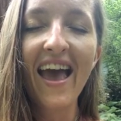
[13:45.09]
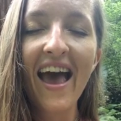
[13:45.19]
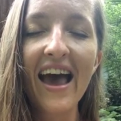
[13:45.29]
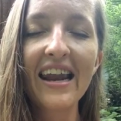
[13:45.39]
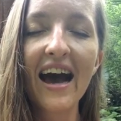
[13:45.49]

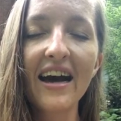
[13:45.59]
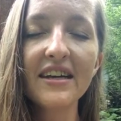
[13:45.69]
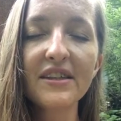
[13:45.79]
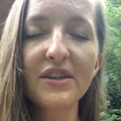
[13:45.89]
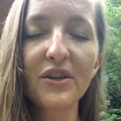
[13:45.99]
And
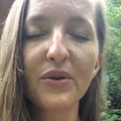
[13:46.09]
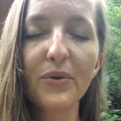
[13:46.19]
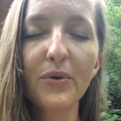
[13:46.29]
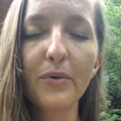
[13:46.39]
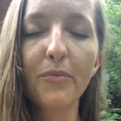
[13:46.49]
as
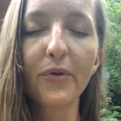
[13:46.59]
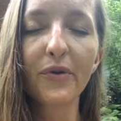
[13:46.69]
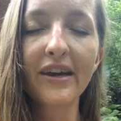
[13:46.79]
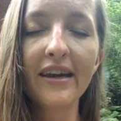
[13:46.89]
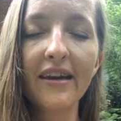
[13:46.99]
you
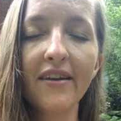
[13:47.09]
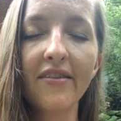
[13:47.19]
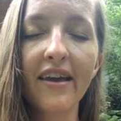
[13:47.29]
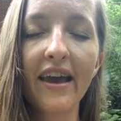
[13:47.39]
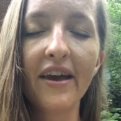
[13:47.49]
breathe
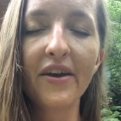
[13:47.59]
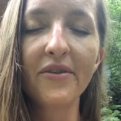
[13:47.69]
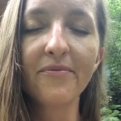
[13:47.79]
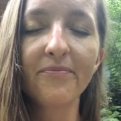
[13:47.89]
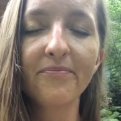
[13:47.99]
in,